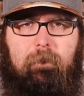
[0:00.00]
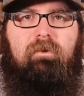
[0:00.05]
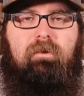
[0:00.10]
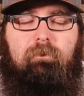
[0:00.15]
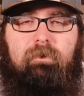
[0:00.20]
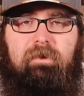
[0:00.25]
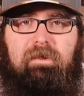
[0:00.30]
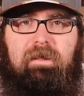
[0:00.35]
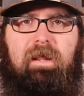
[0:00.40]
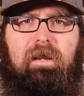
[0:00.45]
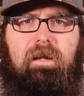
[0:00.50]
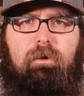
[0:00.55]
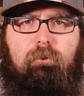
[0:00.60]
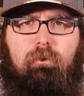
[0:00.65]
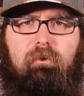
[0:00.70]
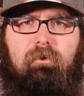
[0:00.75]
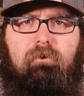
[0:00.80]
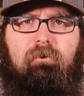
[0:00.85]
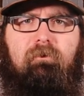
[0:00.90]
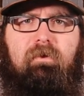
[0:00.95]
The baccatum
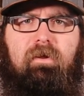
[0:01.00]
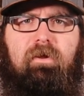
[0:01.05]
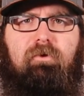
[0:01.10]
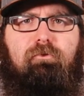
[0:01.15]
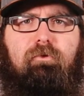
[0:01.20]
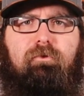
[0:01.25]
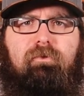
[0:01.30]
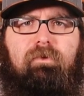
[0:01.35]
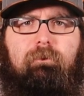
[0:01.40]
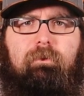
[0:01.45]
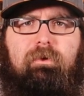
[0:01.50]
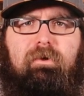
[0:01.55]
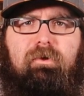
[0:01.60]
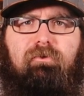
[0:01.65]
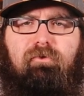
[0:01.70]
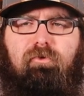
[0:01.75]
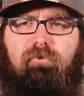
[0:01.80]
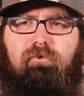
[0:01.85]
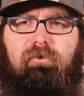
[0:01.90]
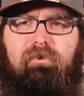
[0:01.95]
are interesting
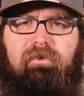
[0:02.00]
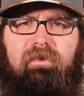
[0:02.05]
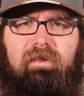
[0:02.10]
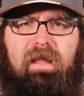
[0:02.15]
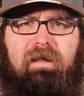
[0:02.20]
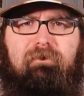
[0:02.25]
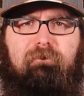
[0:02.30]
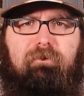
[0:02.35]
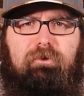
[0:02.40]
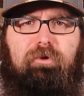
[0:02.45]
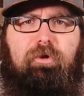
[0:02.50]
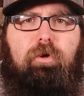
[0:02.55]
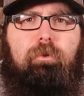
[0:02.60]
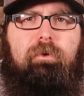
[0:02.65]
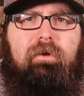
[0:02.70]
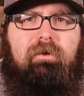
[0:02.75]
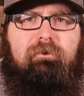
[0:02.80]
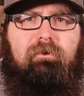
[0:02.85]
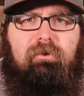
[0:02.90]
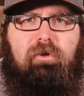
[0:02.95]
because usually they have a little
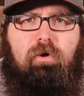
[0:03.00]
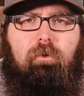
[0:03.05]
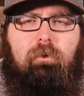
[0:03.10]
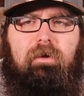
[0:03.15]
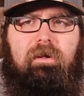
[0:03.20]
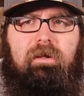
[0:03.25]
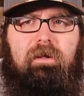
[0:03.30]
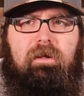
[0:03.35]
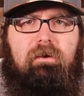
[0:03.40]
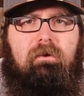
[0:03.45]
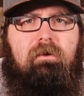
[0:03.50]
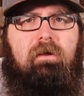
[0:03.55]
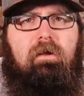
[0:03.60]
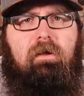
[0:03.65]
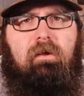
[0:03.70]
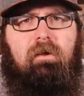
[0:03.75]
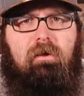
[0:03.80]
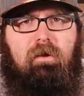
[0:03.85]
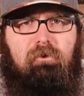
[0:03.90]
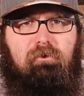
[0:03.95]
bit of a lower heat
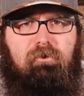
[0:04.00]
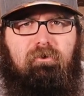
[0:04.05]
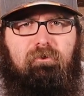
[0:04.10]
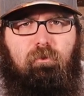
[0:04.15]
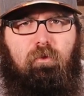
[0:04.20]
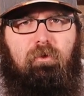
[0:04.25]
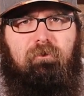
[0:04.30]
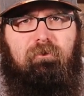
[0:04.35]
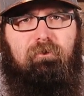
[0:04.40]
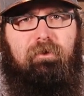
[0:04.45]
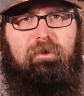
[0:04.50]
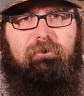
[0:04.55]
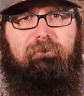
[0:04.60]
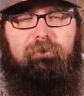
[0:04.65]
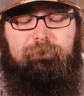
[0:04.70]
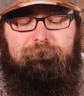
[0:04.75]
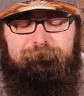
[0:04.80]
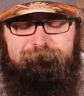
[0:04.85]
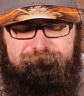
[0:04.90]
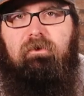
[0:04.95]
and just more
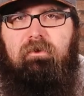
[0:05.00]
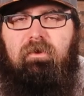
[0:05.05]
flavor.